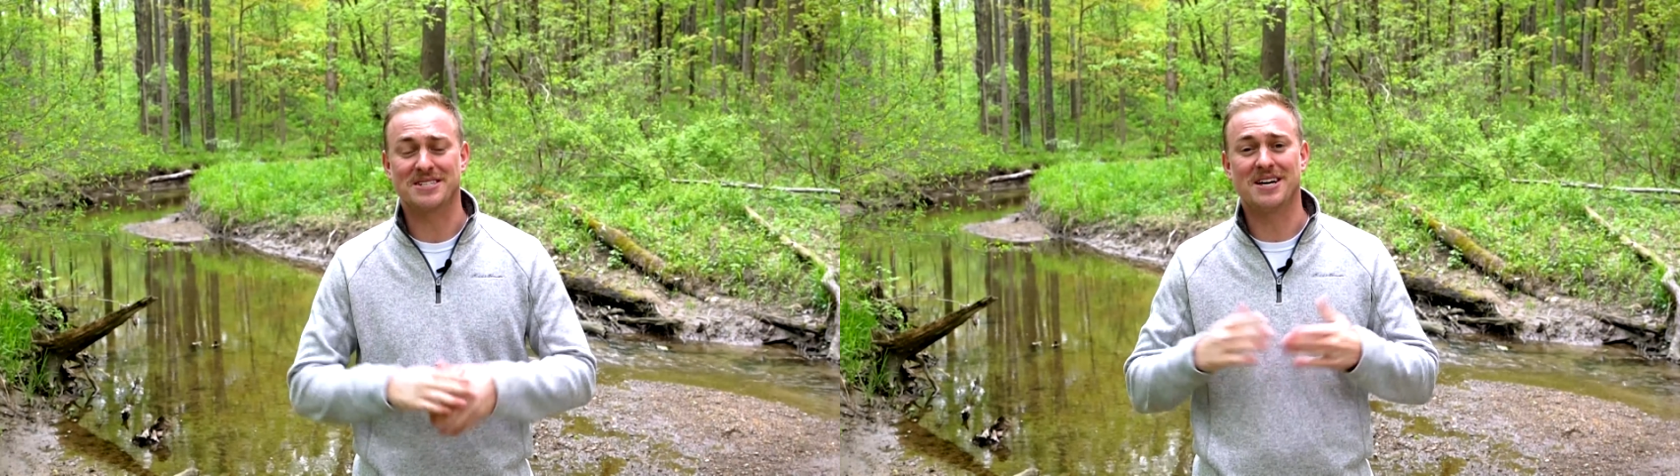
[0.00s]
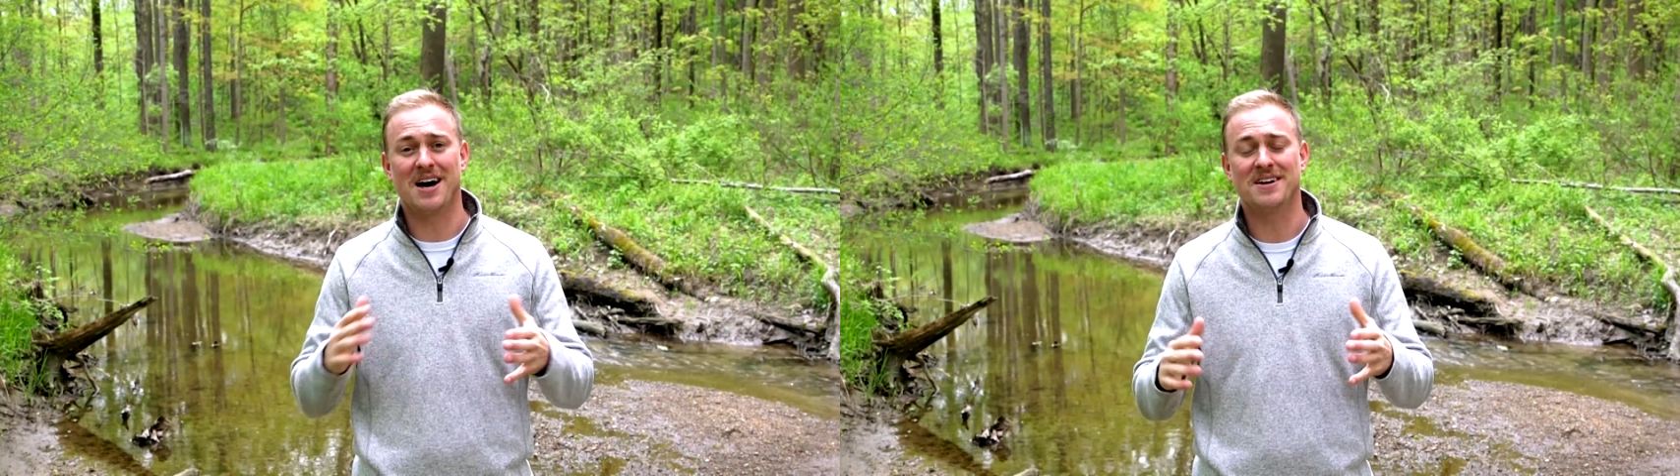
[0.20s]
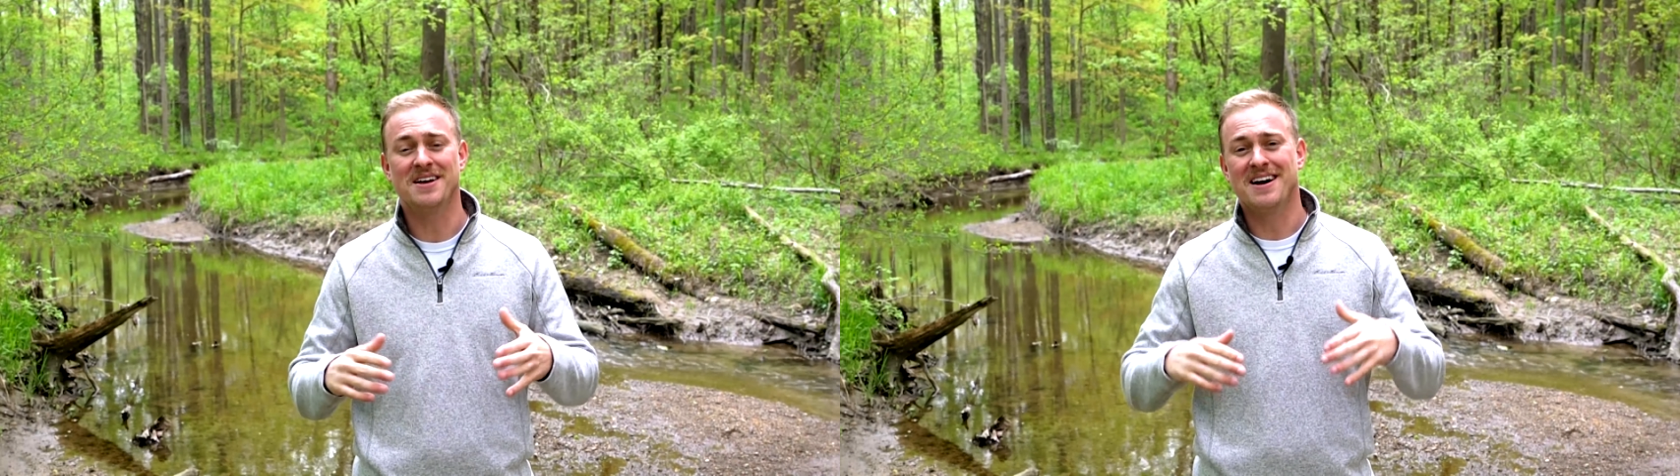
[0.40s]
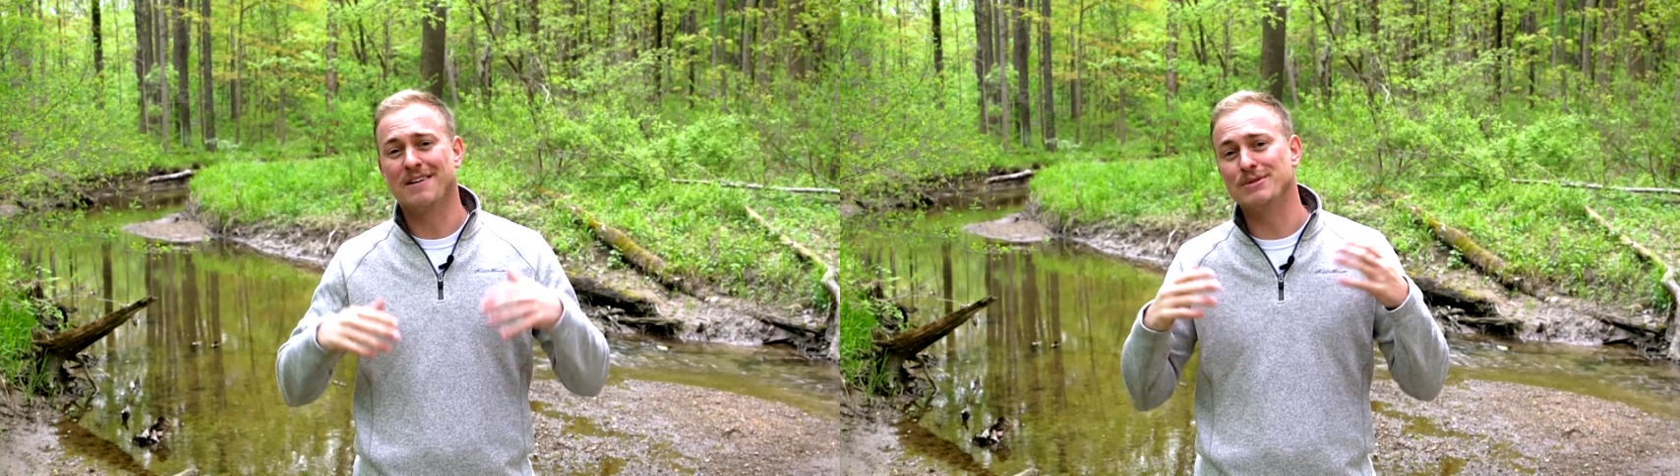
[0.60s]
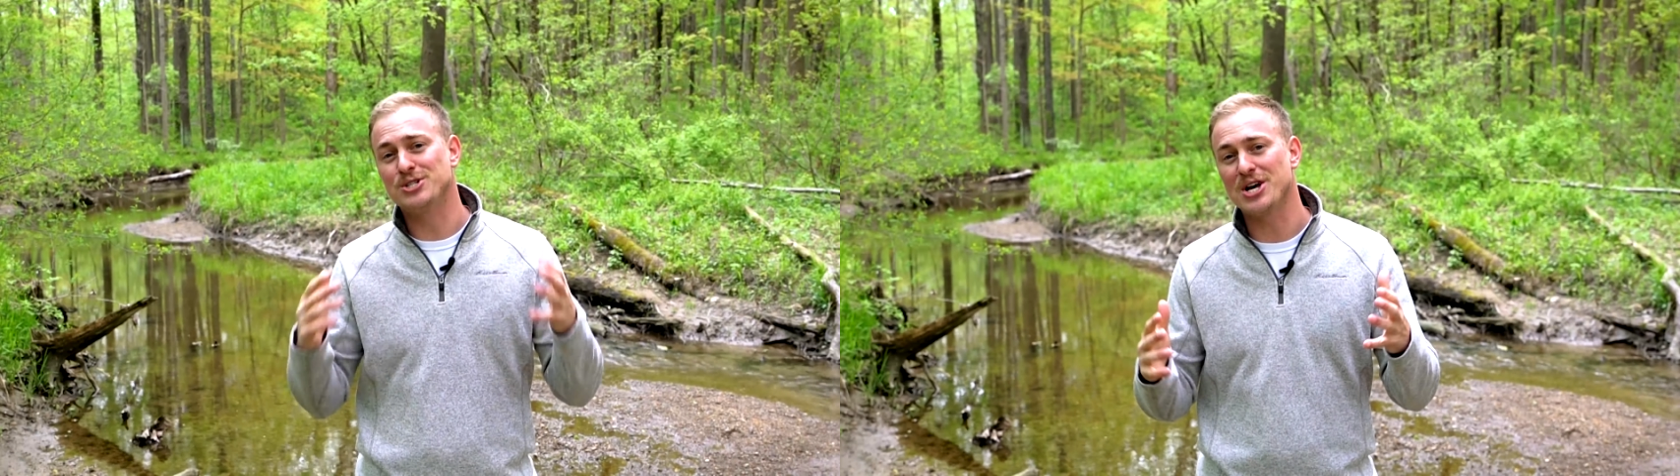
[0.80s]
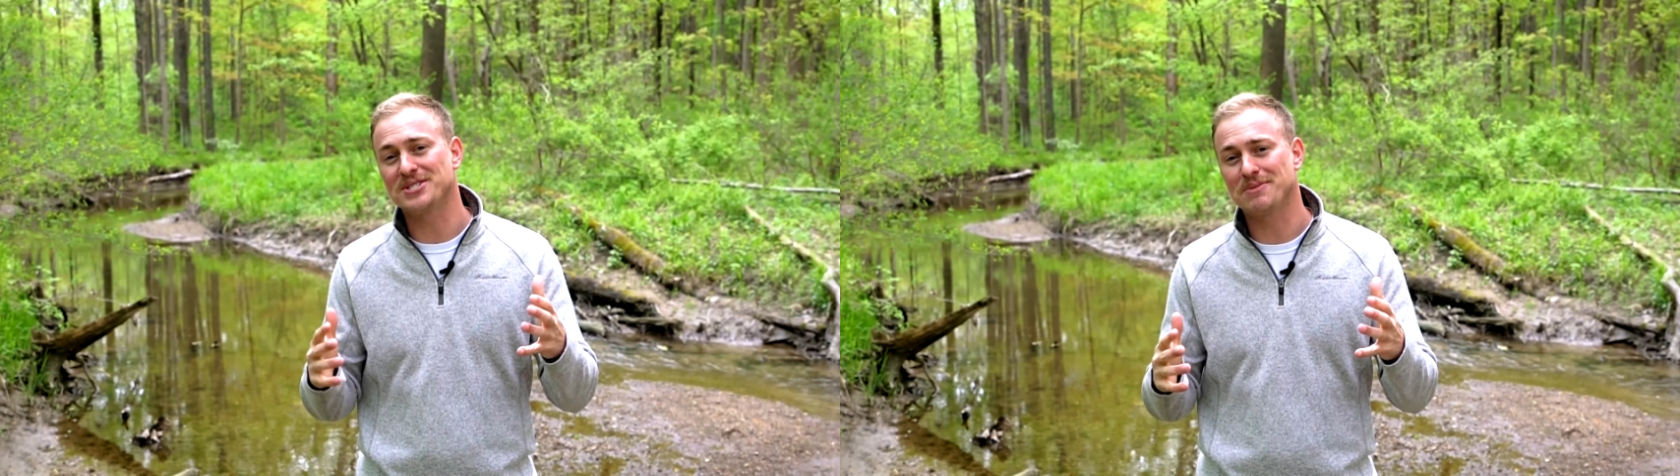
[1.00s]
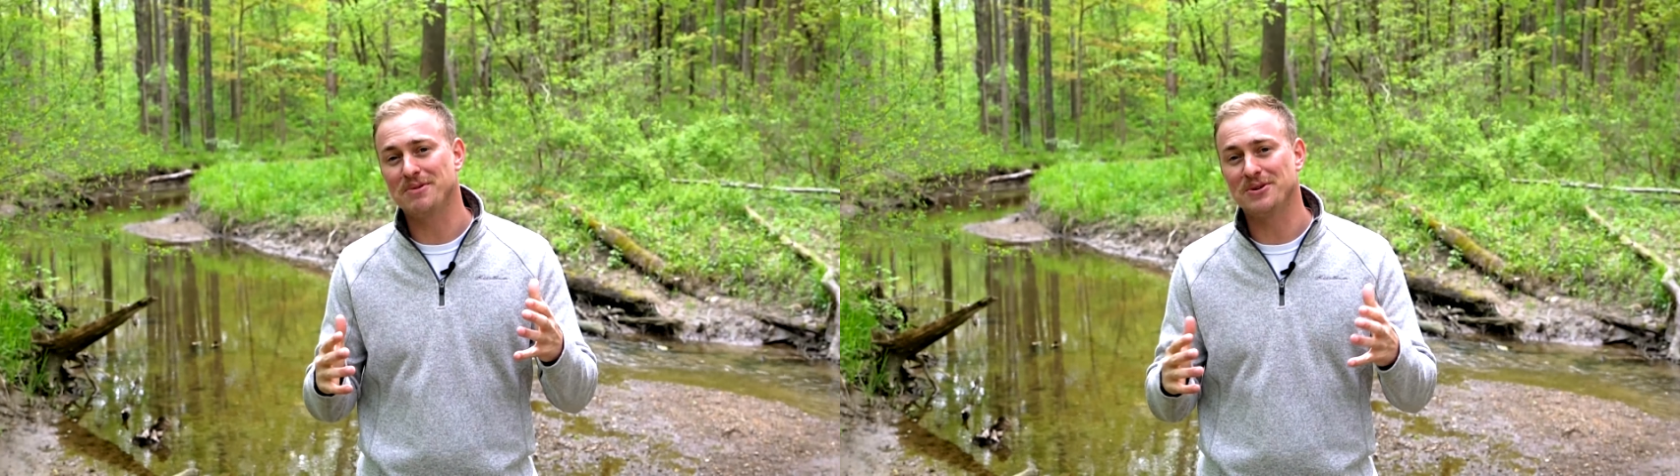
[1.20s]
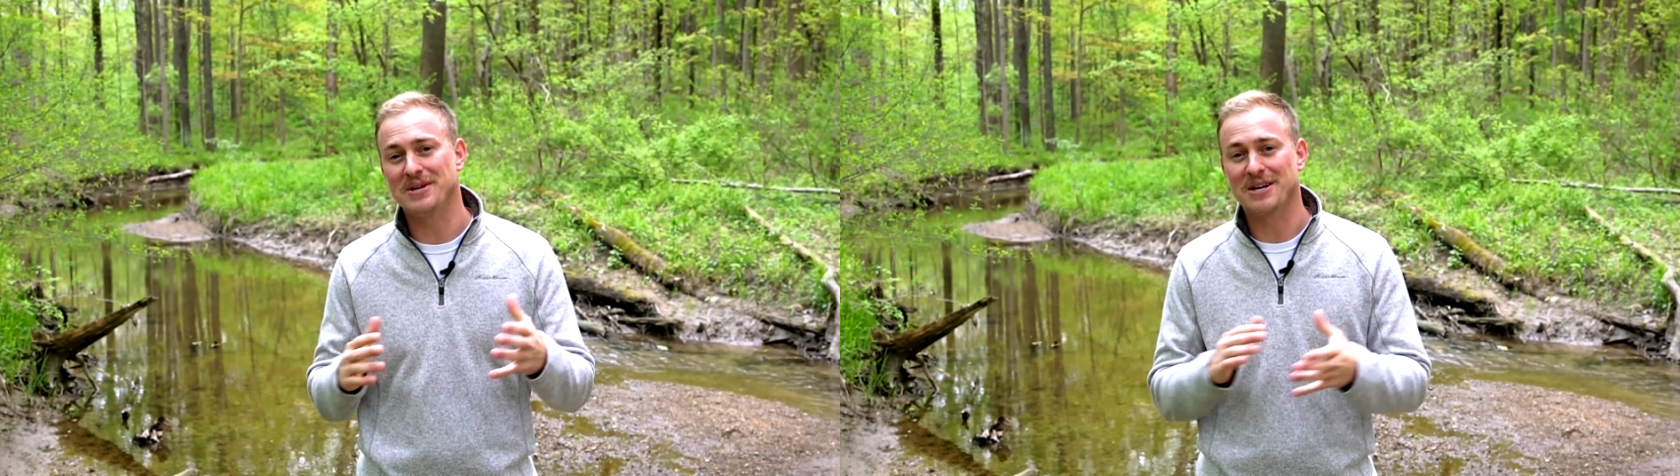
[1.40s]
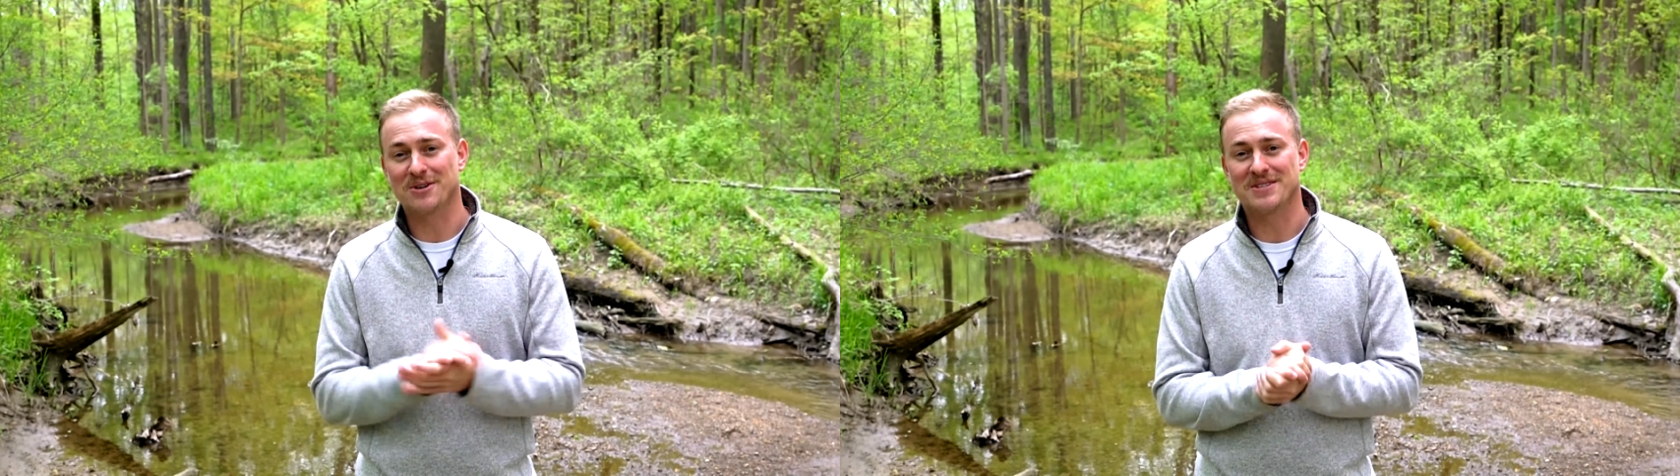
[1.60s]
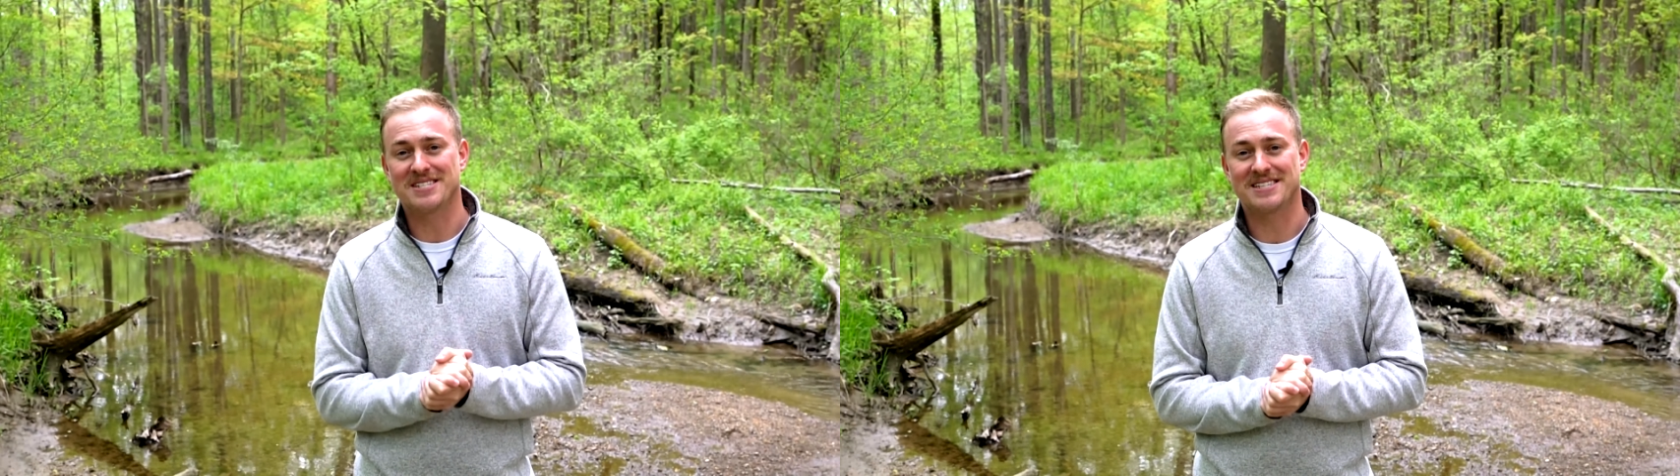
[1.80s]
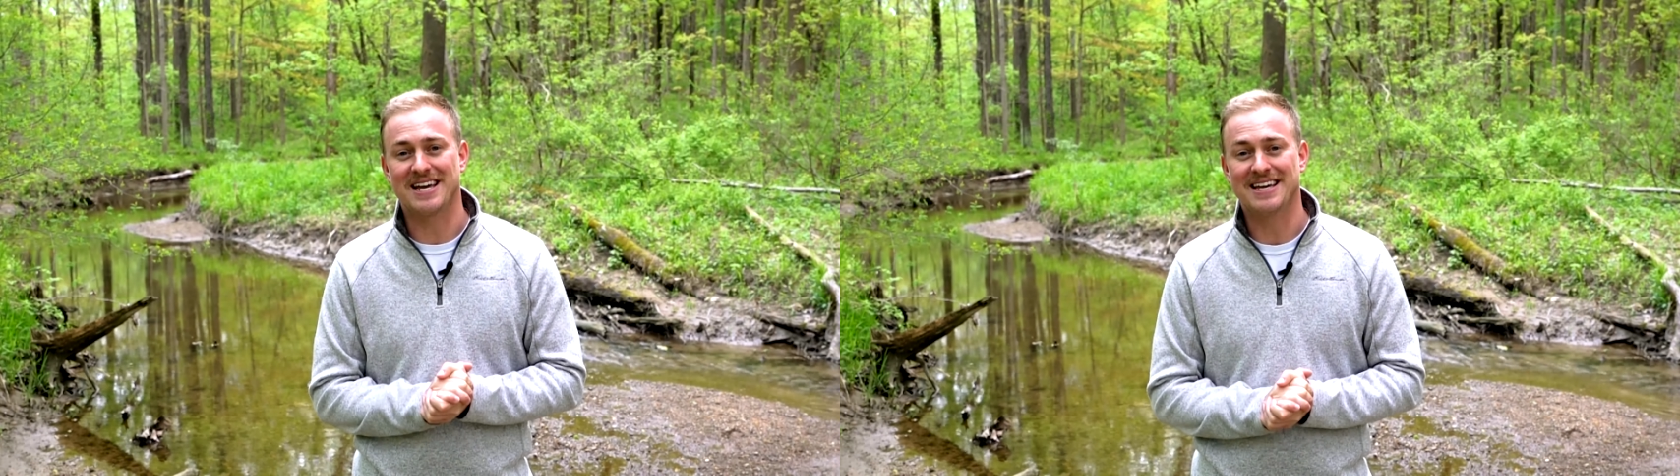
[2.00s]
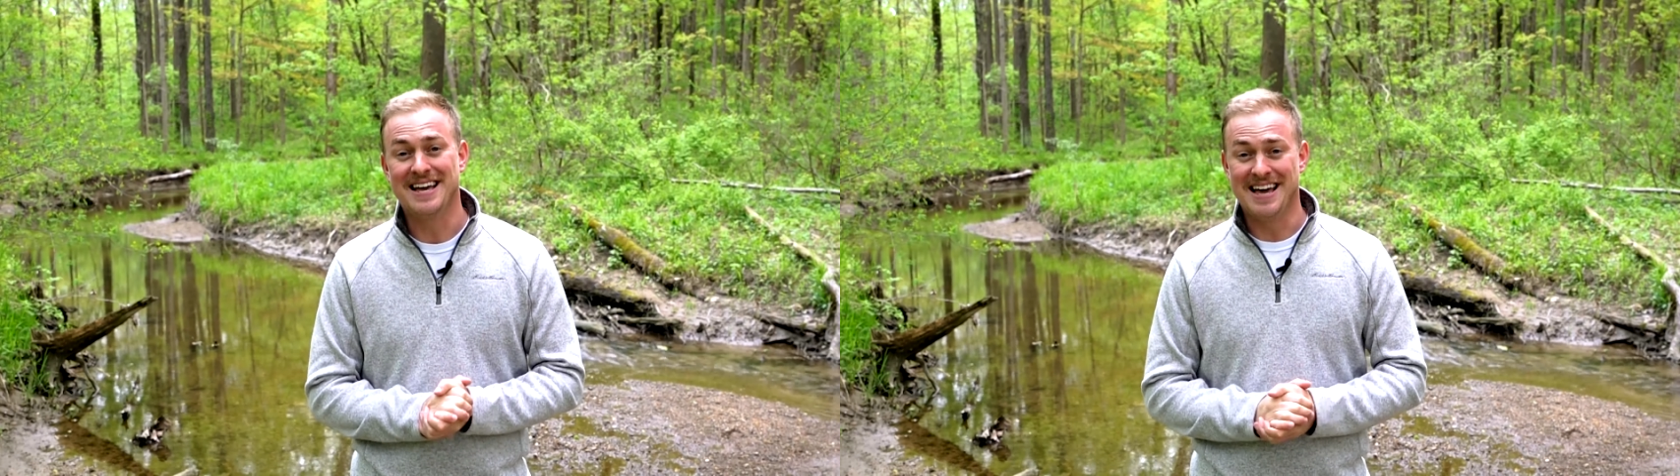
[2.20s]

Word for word: a ton of majestic beauty here in this state,